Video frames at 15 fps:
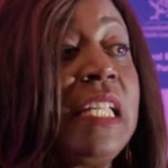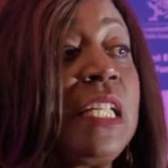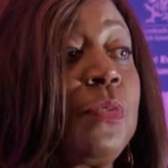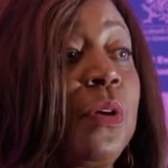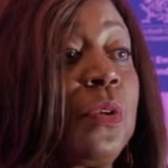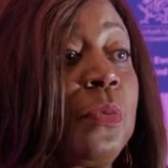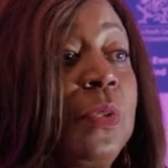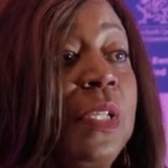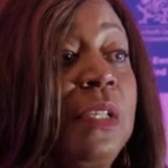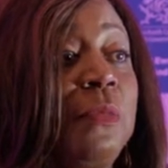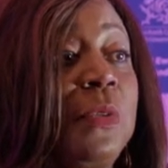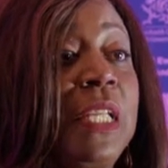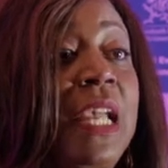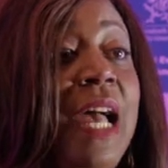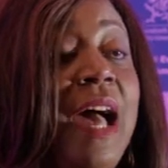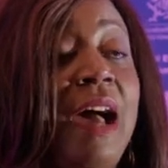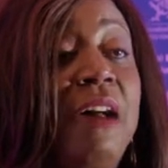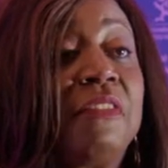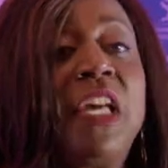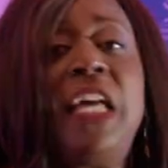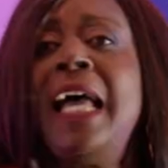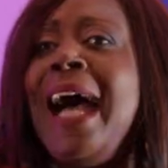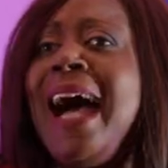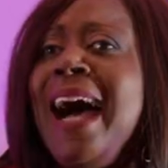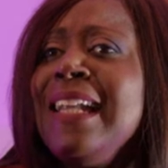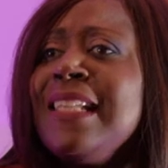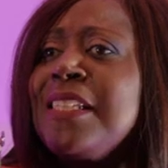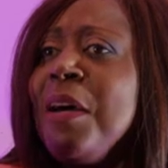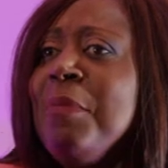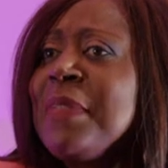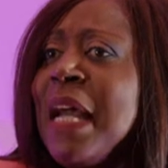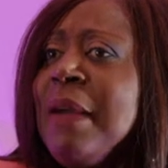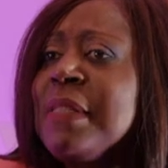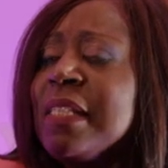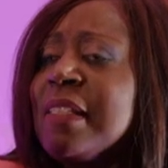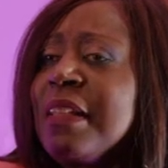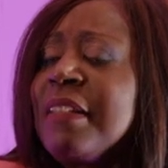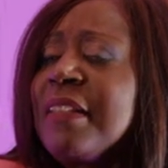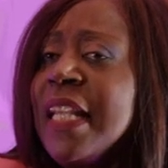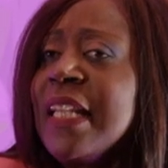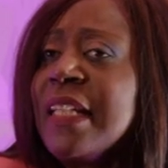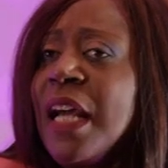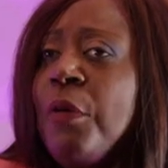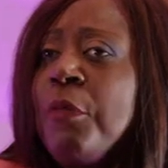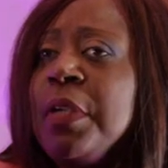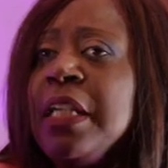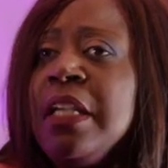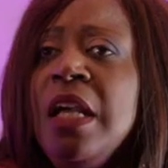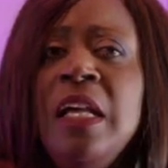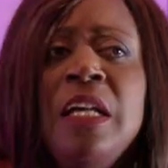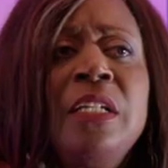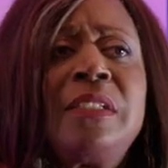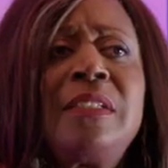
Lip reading: need what we have? And sometimes it's a thing that we